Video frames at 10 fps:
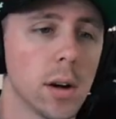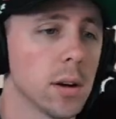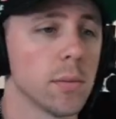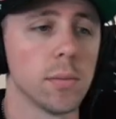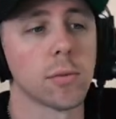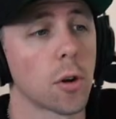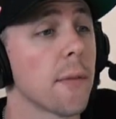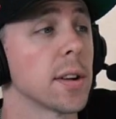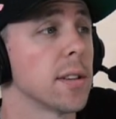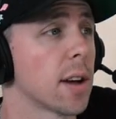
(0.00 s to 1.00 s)
a
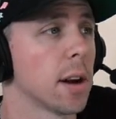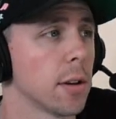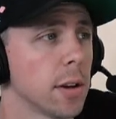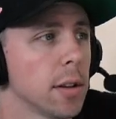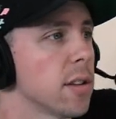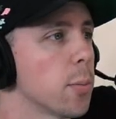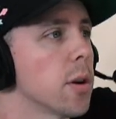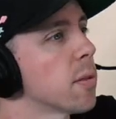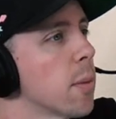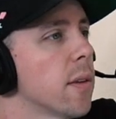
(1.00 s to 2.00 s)
graphic designer and this mm-hmm.
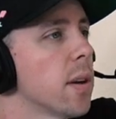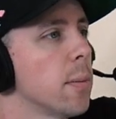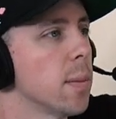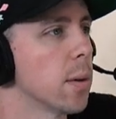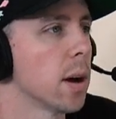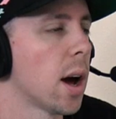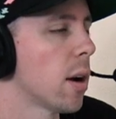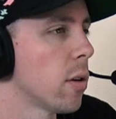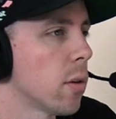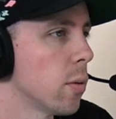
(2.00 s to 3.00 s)
person may have hit me but i
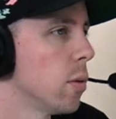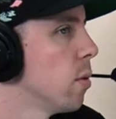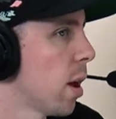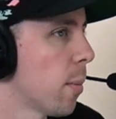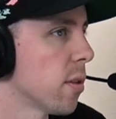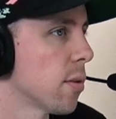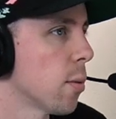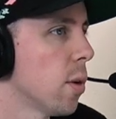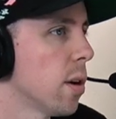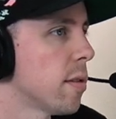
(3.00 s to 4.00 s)
don't know who that
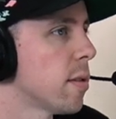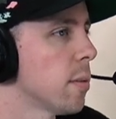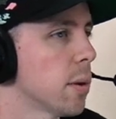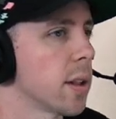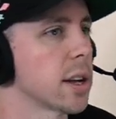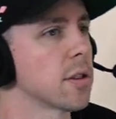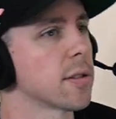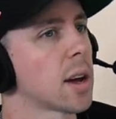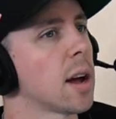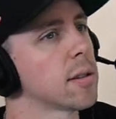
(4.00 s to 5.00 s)
person was but like
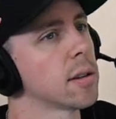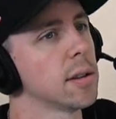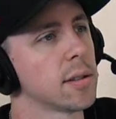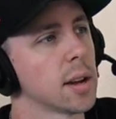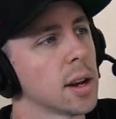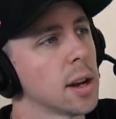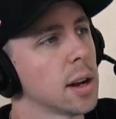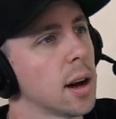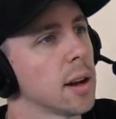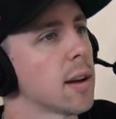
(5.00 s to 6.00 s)
just constantly
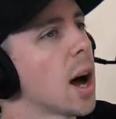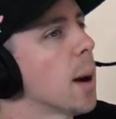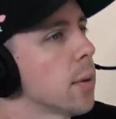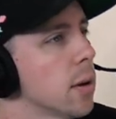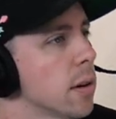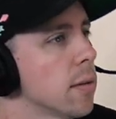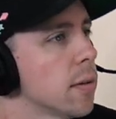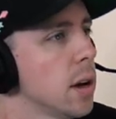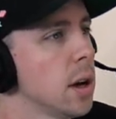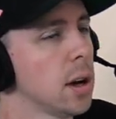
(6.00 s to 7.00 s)
staying on top
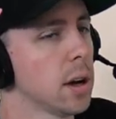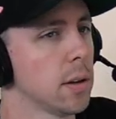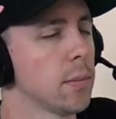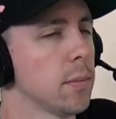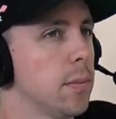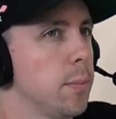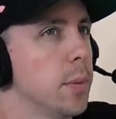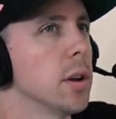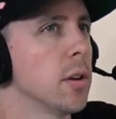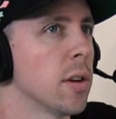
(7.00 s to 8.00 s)
of
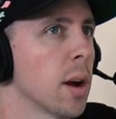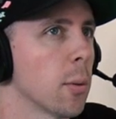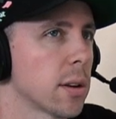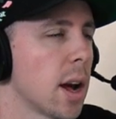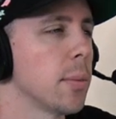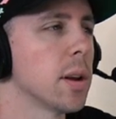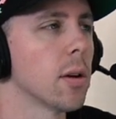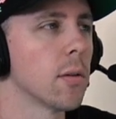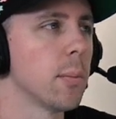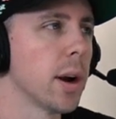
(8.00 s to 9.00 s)
building your network not being
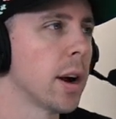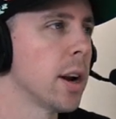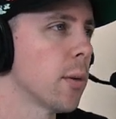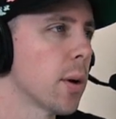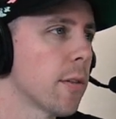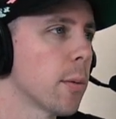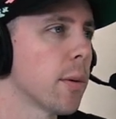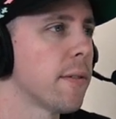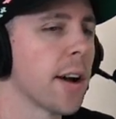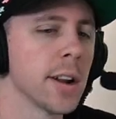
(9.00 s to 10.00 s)
overbearing or whatever
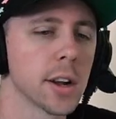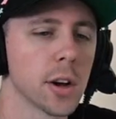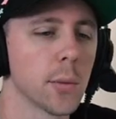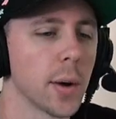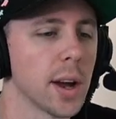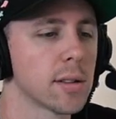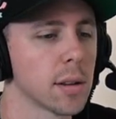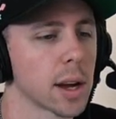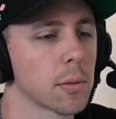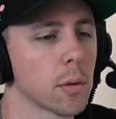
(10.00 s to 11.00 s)
but finding a good way
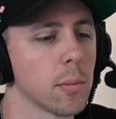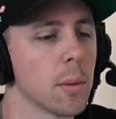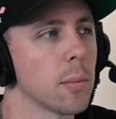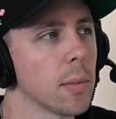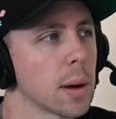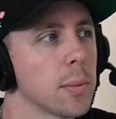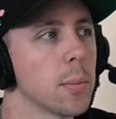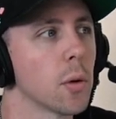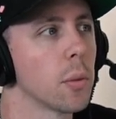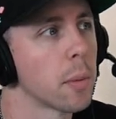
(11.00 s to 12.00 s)
to like remember make
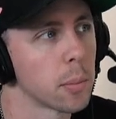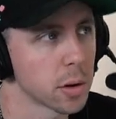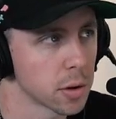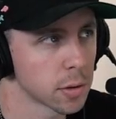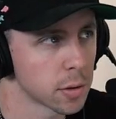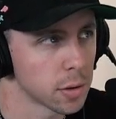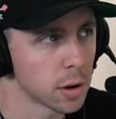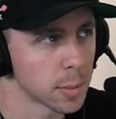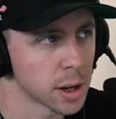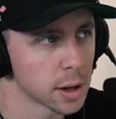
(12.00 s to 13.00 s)
people remember you mm-hmm. you
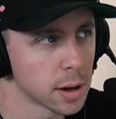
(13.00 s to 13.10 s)
know what i mm-hmm. mean